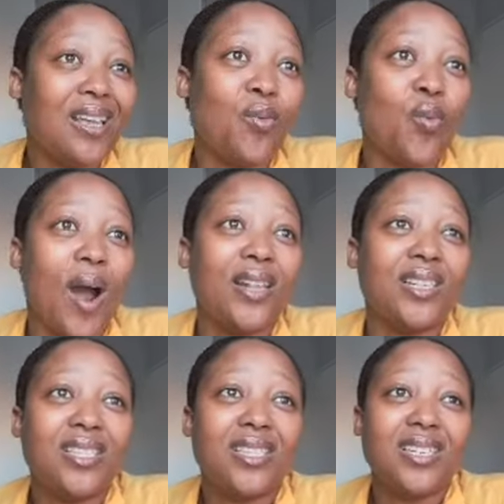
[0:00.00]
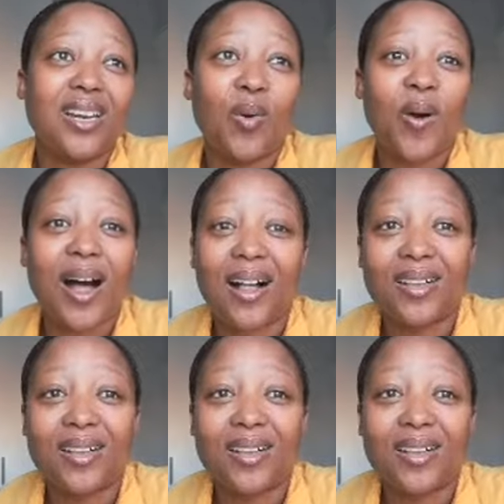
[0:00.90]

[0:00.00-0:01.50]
once in a while.